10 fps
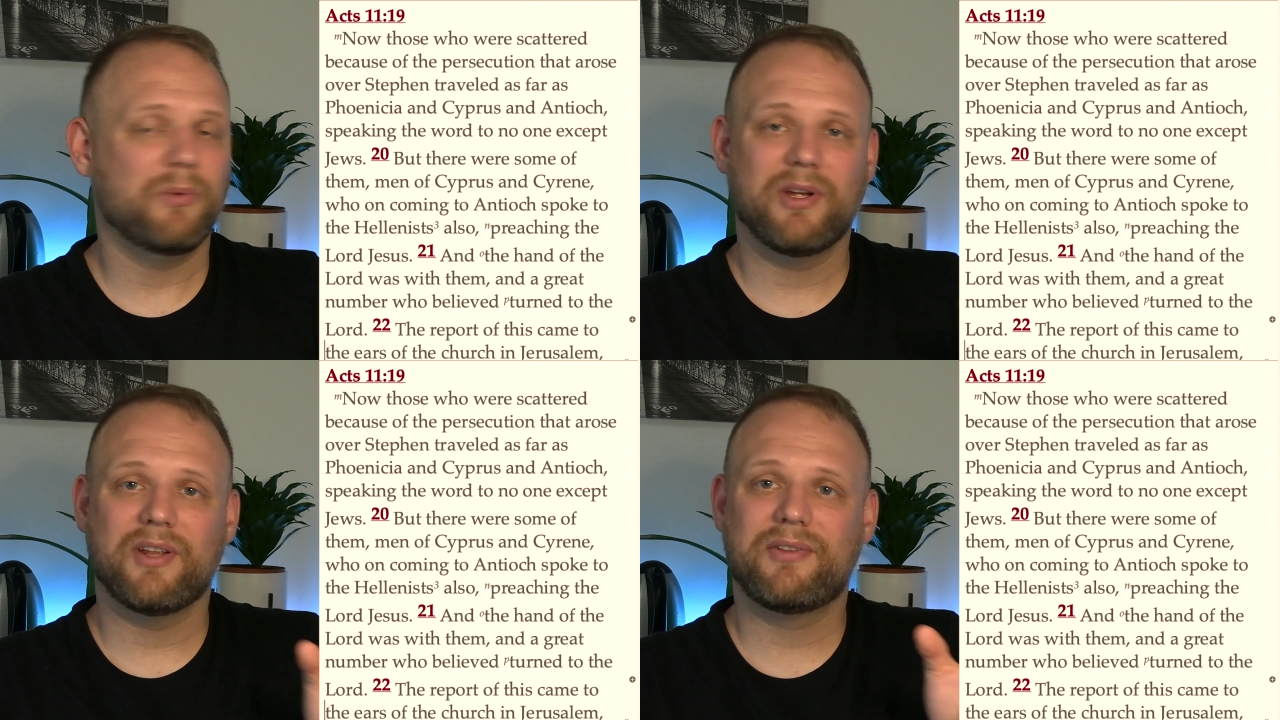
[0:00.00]

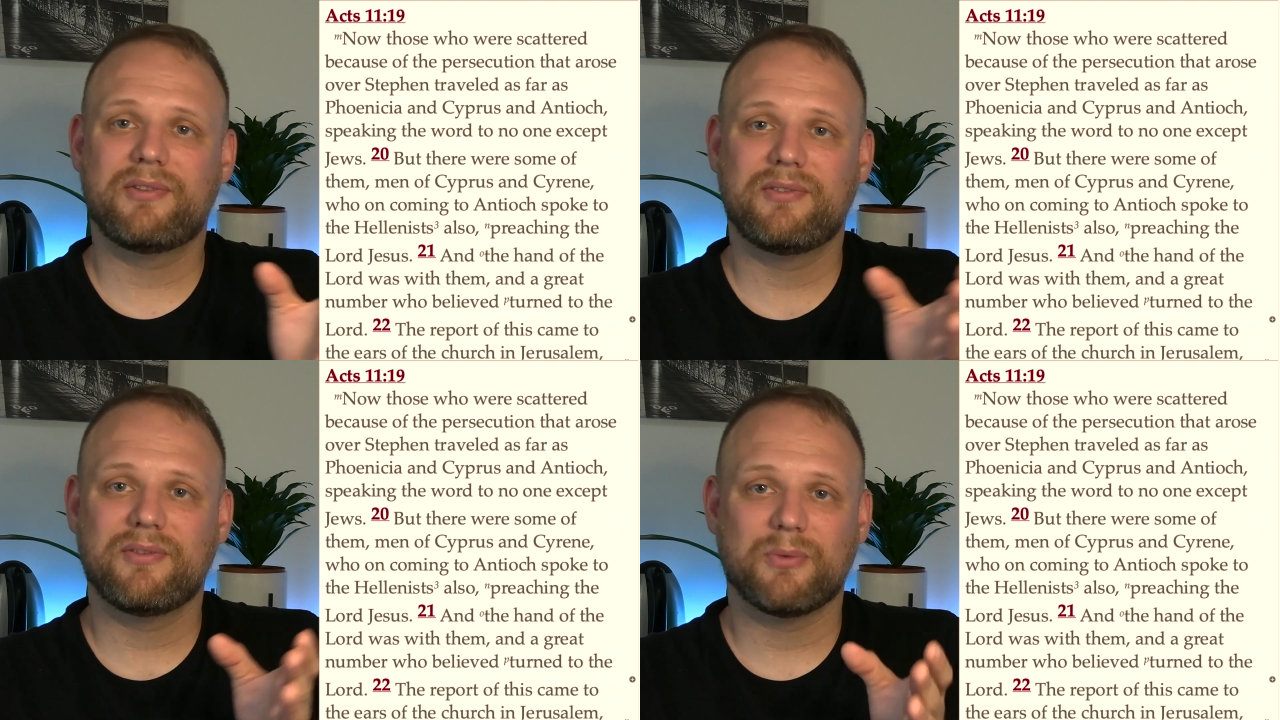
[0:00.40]

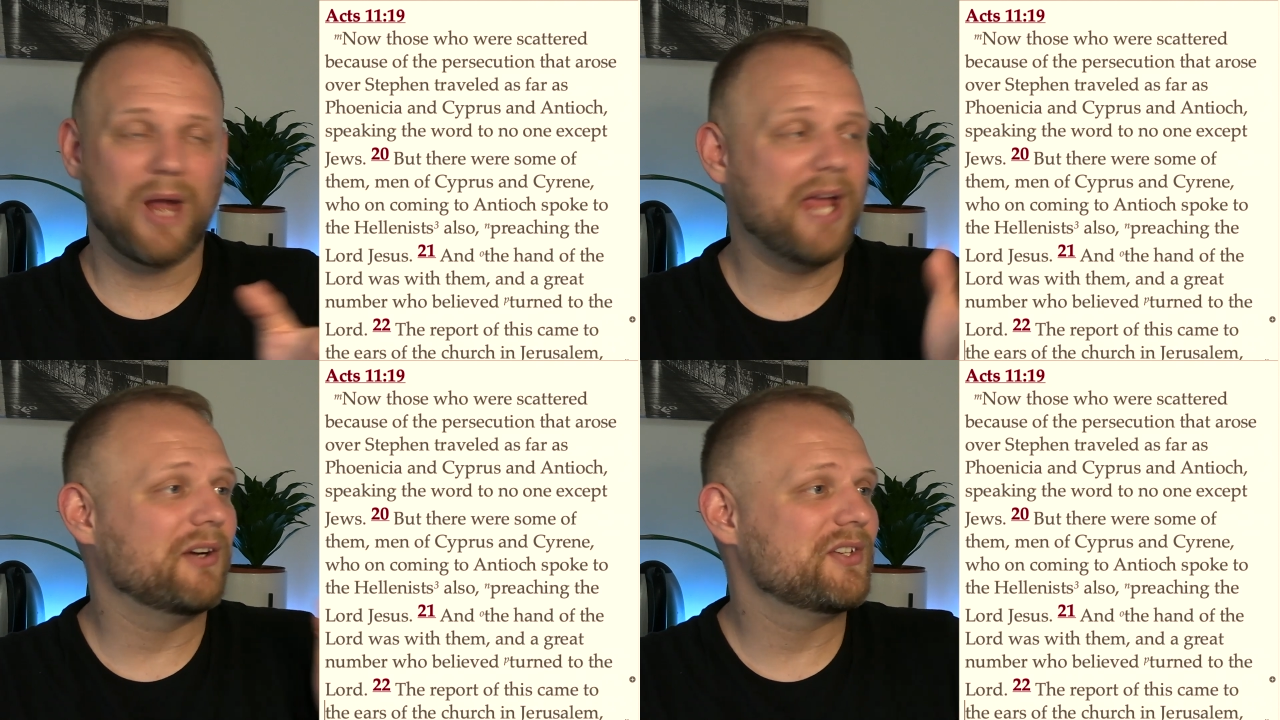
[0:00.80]
with the
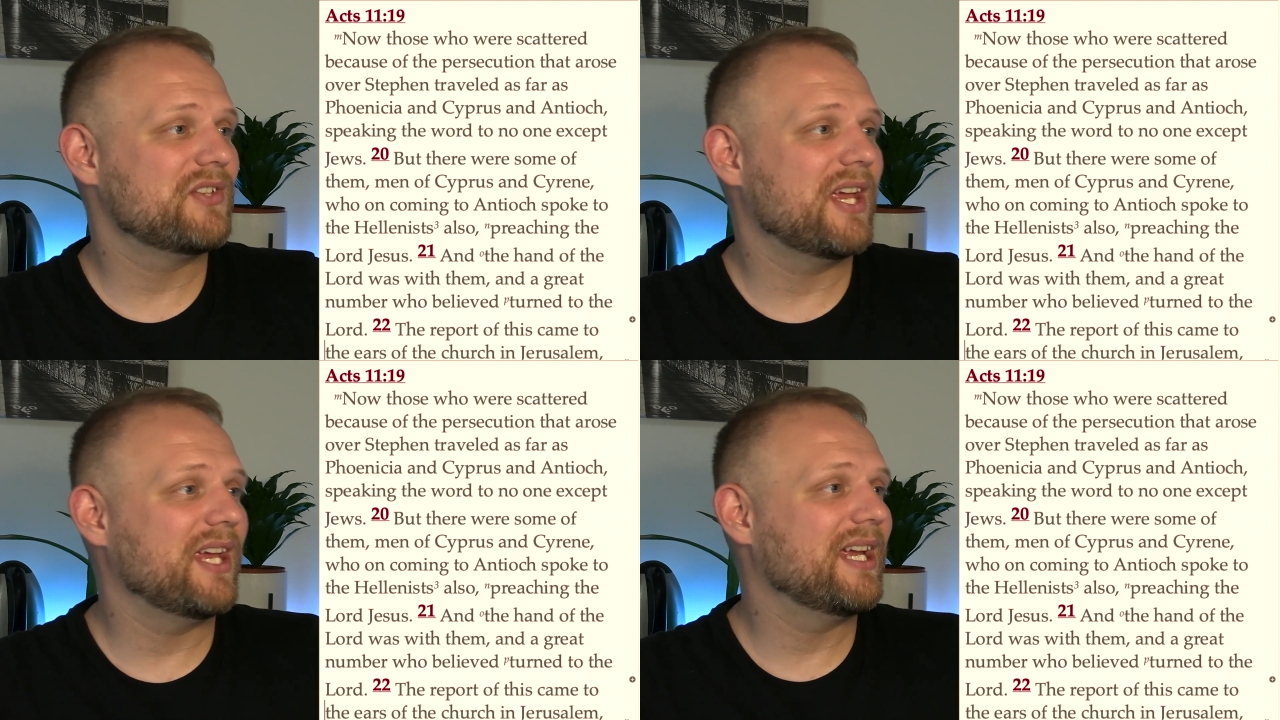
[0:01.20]
writer
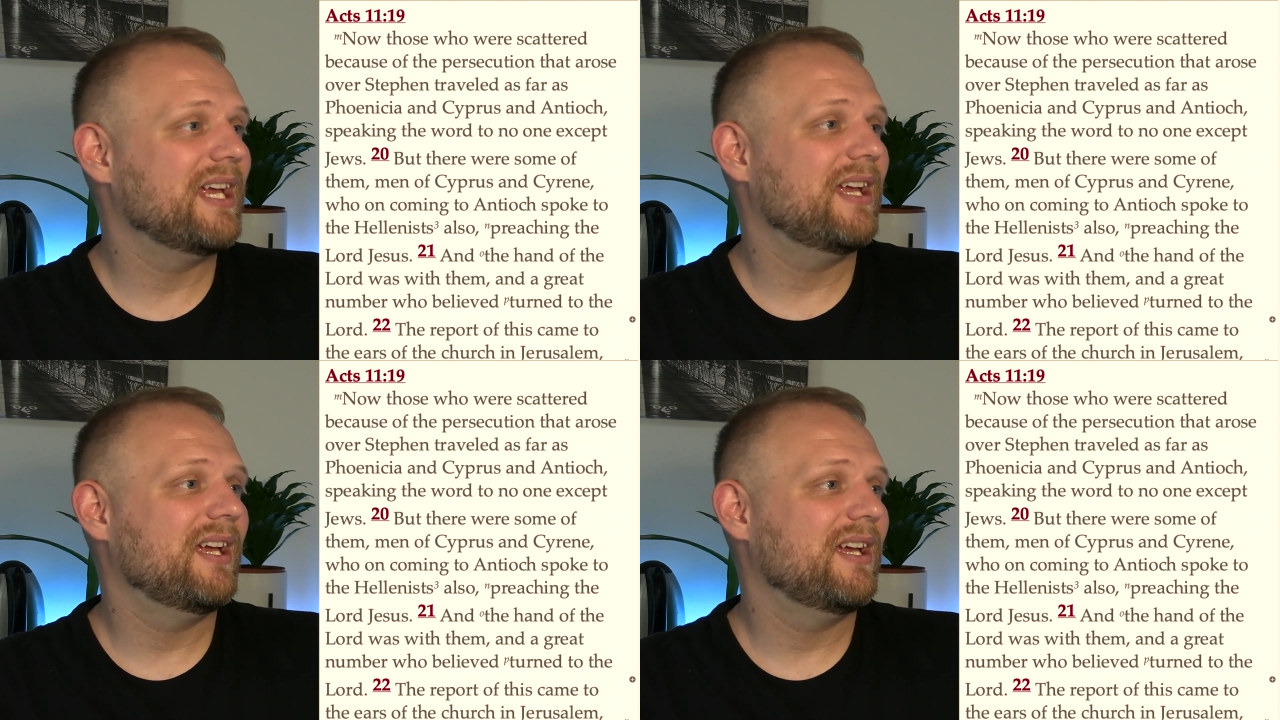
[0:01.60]

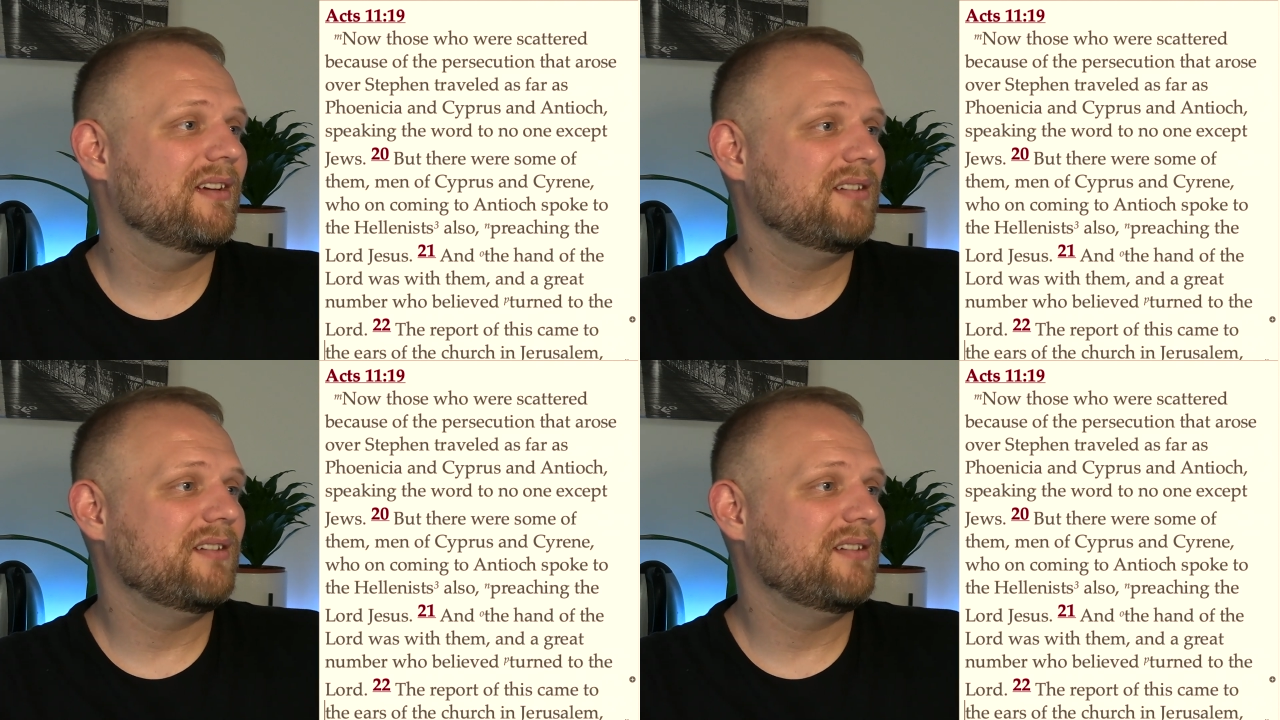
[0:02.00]
saying,